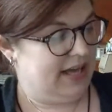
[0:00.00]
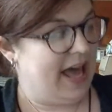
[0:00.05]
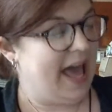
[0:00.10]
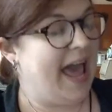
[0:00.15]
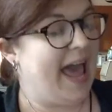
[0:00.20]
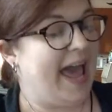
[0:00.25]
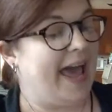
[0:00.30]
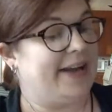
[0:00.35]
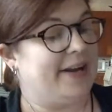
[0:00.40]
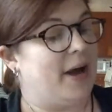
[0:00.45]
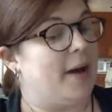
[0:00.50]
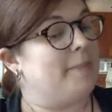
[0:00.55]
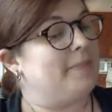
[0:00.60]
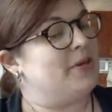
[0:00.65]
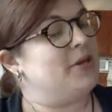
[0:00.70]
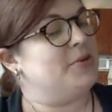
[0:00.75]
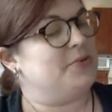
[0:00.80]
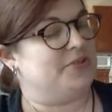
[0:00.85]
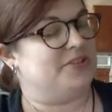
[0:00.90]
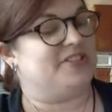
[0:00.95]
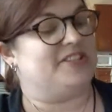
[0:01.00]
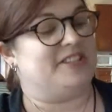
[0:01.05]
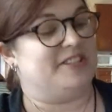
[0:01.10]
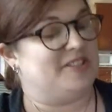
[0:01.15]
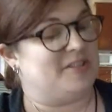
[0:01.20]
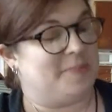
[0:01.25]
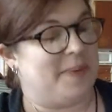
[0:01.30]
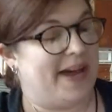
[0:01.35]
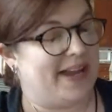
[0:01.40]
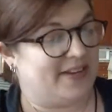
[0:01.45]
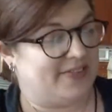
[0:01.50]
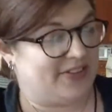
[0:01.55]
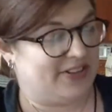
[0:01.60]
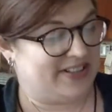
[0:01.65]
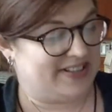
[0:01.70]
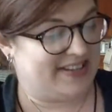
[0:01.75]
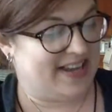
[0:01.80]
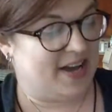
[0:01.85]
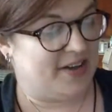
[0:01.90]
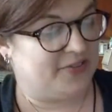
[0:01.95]
Anne, amused in spite of
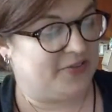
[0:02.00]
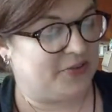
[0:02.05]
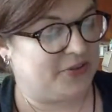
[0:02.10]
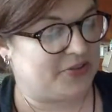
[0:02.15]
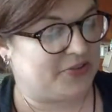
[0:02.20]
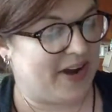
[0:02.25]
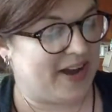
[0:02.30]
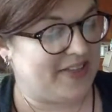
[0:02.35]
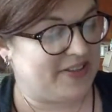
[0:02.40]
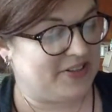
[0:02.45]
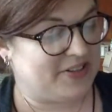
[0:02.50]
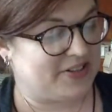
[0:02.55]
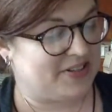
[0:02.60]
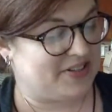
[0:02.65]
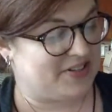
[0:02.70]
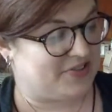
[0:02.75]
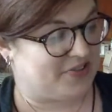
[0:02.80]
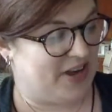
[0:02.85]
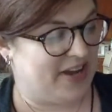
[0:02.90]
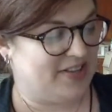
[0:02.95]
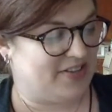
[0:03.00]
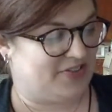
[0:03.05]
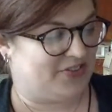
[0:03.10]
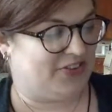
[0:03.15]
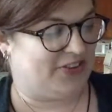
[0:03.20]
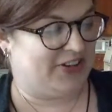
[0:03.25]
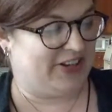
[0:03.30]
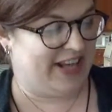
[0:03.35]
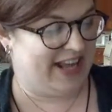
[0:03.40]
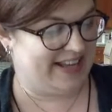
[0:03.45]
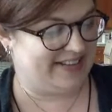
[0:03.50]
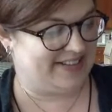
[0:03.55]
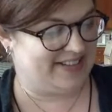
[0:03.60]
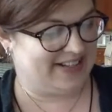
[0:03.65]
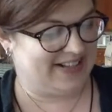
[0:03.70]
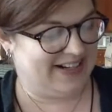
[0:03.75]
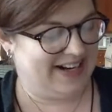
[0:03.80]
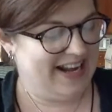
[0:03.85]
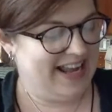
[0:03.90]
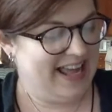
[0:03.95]
herself, was rather distressed for an
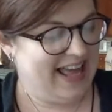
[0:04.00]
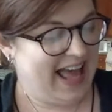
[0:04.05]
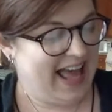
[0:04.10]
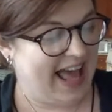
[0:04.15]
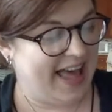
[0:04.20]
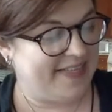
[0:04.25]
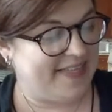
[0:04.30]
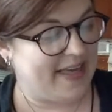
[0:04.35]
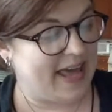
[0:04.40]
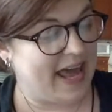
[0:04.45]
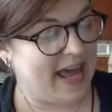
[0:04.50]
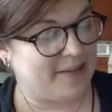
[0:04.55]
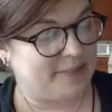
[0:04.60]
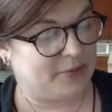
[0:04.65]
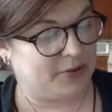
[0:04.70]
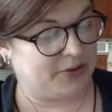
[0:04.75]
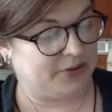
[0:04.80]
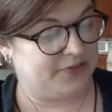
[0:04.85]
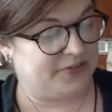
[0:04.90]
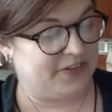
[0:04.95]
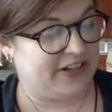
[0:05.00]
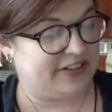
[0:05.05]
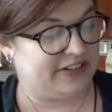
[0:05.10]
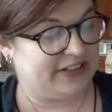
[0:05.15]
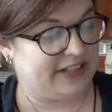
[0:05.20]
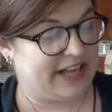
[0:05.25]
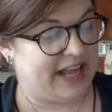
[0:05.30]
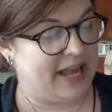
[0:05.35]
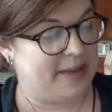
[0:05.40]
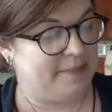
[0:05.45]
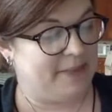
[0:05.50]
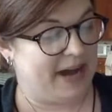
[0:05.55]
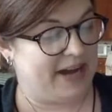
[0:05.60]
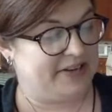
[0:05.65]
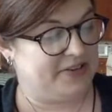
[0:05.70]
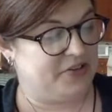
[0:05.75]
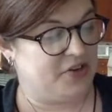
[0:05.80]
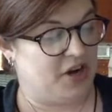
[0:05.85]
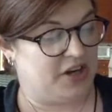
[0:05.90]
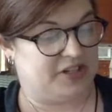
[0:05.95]
answer, and the Admiral, fearing he
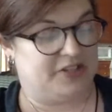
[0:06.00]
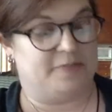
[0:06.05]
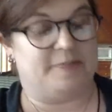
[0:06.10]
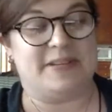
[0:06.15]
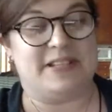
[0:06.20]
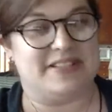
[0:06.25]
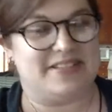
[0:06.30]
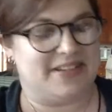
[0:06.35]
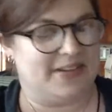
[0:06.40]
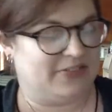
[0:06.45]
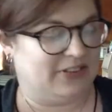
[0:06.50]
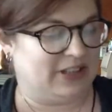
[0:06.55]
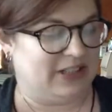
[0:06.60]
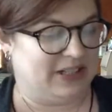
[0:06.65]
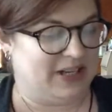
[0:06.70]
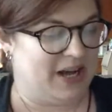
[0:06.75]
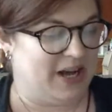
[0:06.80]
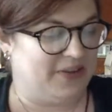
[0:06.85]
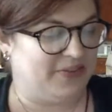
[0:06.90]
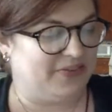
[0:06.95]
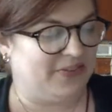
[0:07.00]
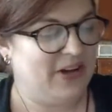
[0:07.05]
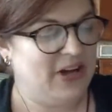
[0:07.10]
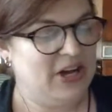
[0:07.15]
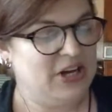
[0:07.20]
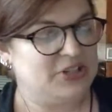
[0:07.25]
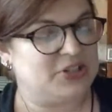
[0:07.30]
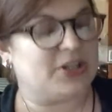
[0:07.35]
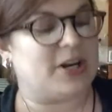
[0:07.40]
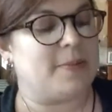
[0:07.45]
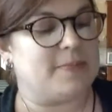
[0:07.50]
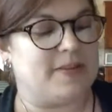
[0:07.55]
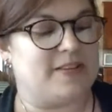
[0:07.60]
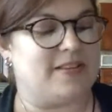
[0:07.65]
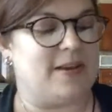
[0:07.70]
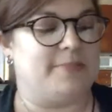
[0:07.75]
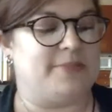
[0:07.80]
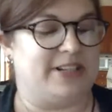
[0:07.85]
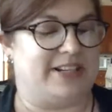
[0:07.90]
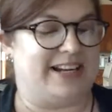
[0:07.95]
might not have been civil enough, took up the
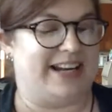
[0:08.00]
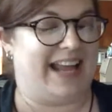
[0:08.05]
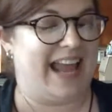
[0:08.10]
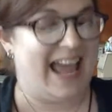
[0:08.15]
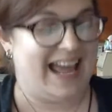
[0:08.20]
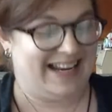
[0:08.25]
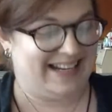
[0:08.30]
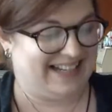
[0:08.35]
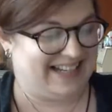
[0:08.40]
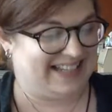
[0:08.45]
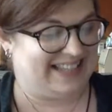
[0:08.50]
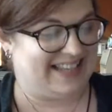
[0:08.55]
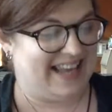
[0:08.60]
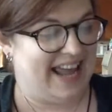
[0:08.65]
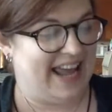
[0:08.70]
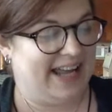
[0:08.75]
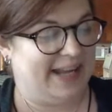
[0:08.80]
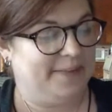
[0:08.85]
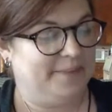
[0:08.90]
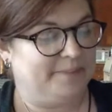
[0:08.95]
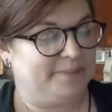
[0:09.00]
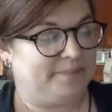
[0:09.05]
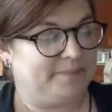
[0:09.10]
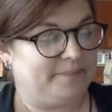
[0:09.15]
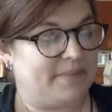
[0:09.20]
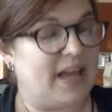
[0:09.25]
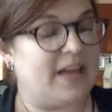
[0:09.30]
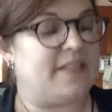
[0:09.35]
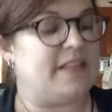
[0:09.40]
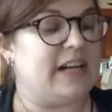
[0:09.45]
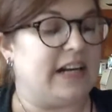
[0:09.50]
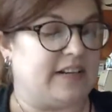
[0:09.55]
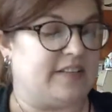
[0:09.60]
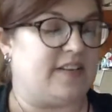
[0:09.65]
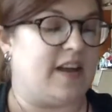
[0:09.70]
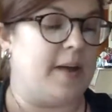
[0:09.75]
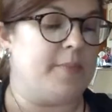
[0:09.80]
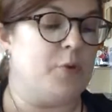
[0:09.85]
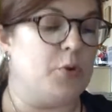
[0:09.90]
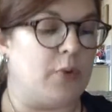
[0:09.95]
subject again to say, Now, the next
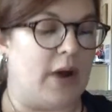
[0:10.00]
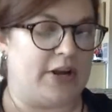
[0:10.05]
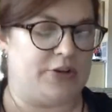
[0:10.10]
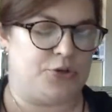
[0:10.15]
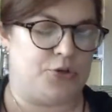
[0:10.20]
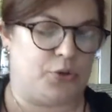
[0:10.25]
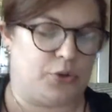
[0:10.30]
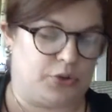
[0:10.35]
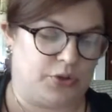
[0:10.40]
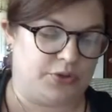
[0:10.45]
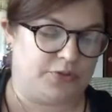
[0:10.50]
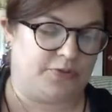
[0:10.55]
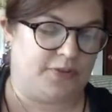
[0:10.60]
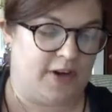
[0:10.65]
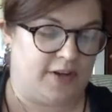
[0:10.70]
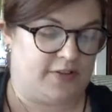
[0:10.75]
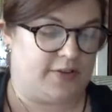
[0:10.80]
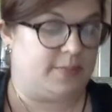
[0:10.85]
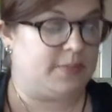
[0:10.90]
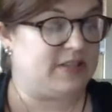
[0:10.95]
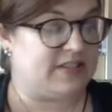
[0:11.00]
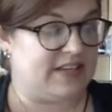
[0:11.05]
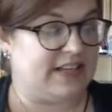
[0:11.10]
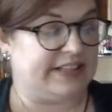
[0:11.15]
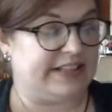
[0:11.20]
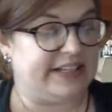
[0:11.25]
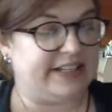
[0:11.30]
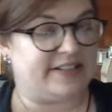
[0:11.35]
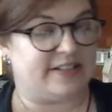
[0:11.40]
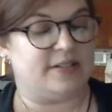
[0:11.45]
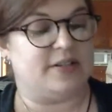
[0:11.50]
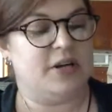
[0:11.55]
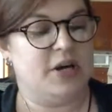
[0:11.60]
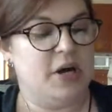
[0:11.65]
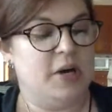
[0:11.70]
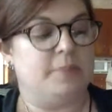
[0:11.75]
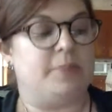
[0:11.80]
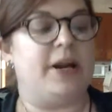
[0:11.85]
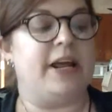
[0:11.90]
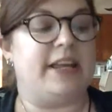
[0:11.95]
time you write to your good father, Miss Elliot, and
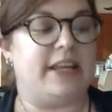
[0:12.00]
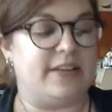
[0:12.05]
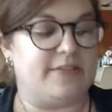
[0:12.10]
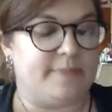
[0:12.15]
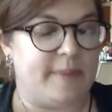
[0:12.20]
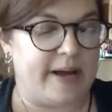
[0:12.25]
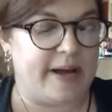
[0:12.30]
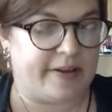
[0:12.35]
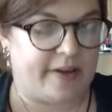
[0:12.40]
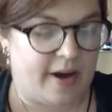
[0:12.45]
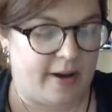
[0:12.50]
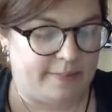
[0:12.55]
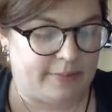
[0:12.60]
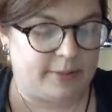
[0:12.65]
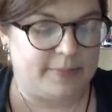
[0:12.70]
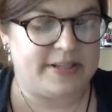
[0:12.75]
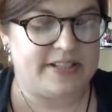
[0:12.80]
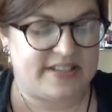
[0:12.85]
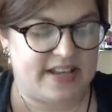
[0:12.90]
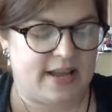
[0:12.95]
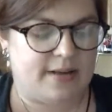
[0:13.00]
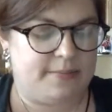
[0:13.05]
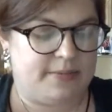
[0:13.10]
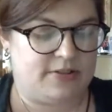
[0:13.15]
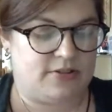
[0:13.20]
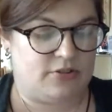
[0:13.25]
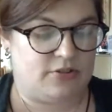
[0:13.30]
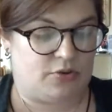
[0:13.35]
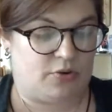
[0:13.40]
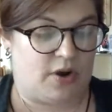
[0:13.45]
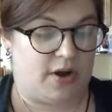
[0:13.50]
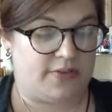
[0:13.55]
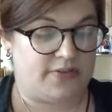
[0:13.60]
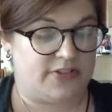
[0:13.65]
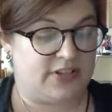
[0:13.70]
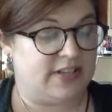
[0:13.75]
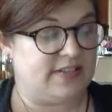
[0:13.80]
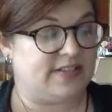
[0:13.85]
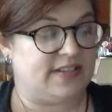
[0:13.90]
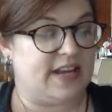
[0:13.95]
pray give my compliments and Mrs.
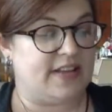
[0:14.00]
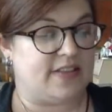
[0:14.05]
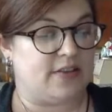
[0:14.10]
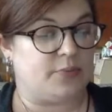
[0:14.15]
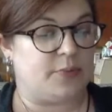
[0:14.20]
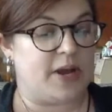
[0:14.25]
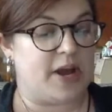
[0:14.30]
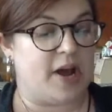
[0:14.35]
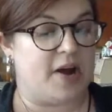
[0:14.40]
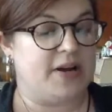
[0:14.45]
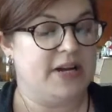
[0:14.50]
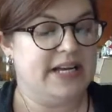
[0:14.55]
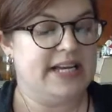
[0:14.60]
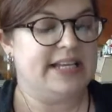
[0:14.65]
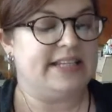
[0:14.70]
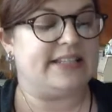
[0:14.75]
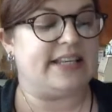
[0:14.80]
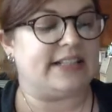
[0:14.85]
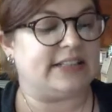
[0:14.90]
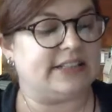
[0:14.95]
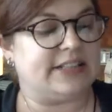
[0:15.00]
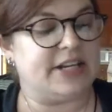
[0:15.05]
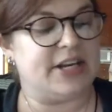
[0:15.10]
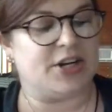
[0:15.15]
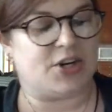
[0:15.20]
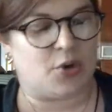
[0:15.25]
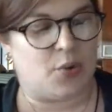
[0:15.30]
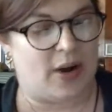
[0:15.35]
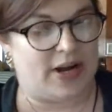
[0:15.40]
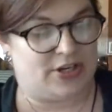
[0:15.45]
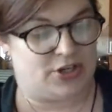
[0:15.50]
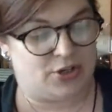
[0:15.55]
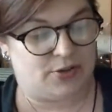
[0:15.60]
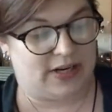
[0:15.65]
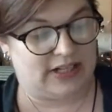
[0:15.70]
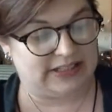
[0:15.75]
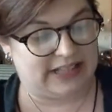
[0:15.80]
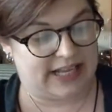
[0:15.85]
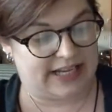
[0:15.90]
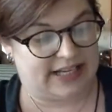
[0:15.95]
Crofts, and say that we are settled here quite to
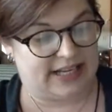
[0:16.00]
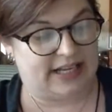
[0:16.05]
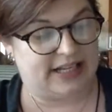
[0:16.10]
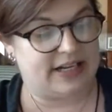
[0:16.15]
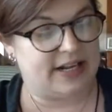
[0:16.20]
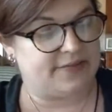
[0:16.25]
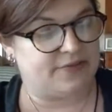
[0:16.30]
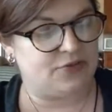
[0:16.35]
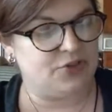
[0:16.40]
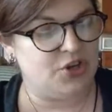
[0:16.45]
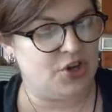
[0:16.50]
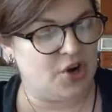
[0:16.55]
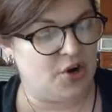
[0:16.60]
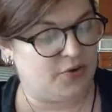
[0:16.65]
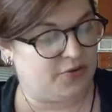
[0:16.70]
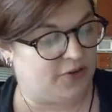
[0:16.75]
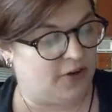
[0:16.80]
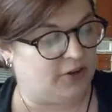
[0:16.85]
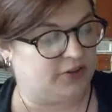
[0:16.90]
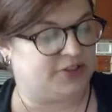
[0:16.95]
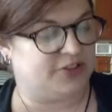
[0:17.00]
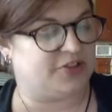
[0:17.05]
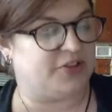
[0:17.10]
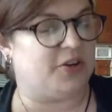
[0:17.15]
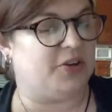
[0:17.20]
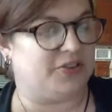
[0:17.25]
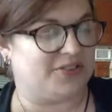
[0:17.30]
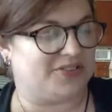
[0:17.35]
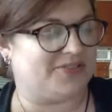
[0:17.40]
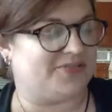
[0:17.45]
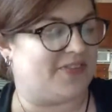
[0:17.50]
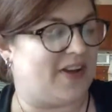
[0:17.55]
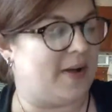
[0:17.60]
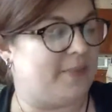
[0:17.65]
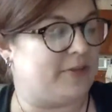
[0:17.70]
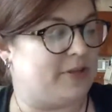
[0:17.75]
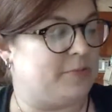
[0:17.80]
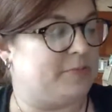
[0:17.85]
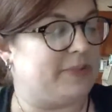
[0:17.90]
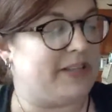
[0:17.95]
our liking and have no fault at all to
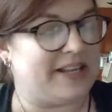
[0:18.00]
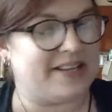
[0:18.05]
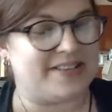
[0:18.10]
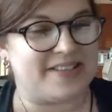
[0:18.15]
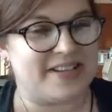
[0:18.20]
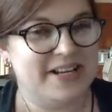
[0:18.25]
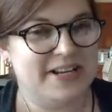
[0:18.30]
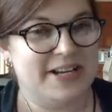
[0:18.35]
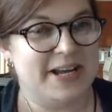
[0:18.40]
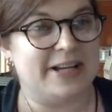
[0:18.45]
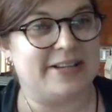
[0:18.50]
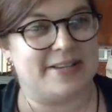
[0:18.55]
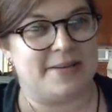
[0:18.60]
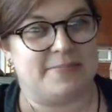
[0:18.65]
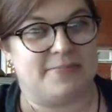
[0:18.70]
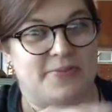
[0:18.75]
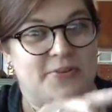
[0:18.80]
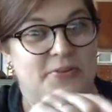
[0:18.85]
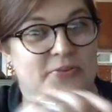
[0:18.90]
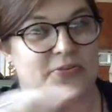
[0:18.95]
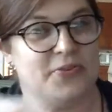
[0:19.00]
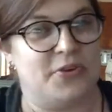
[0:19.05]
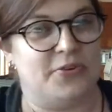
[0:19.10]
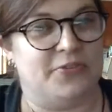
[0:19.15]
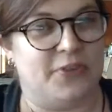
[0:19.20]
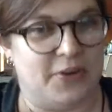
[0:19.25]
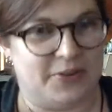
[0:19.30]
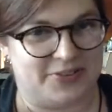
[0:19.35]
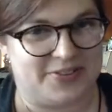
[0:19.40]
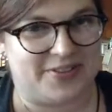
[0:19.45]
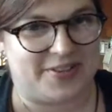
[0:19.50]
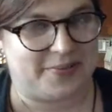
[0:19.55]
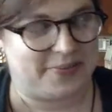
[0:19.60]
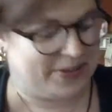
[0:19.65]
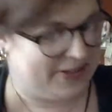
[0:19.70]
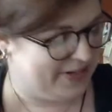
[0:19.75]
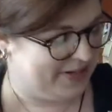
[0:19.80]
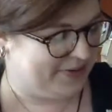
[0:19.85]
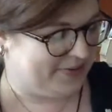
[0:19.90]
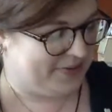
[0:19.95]
find with the place, except for the few faults that
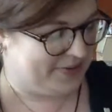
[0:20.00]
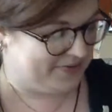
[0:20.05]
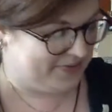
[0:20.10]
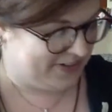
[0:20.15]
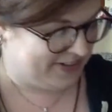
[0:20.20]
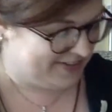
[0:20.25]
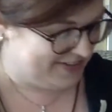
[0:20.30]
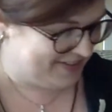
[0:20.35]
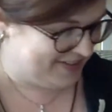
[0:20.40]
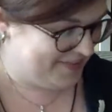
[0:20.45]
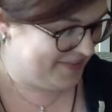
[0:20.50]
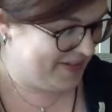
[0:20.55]
we already fixed.